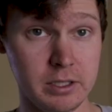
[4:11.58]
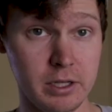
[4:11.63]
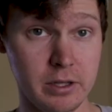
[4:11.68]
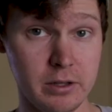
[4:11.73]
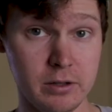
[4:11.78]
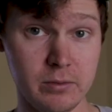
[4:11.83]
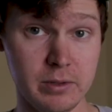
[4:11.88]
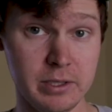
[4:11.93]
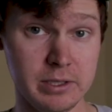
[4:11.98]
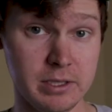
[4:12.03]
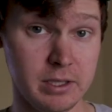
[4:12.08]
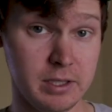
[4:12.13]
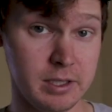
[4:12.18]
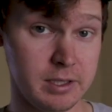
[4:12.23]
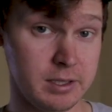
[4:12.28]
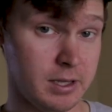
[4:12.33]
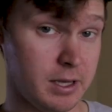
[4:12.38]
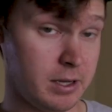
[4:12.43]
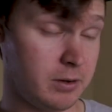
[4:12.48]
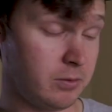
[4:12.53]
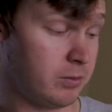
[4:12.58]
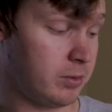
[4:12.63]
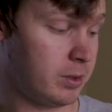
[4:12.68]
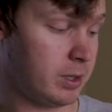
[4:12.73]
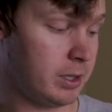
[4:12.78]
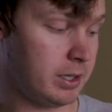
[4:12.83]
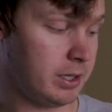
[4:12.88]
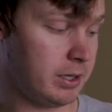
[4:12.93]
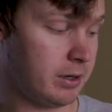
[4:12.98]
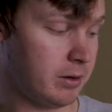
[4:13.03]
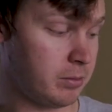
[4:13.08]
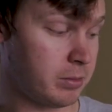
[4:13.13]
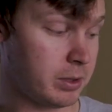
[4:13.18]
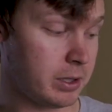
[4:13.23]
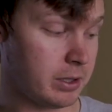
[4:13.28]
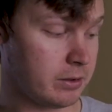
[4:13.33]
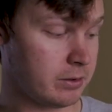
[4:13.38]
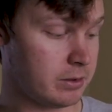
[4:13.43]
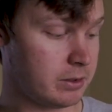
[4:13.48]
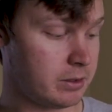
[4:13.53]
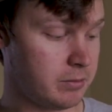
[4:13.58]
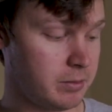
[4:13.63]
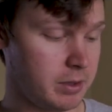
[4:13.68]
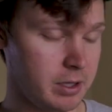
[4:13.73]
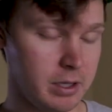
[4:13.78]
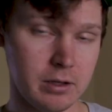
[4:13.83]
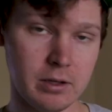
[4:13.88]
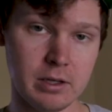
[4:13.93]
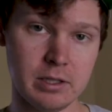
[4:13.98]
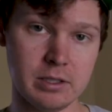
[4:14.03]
Another reason this light really appealed to me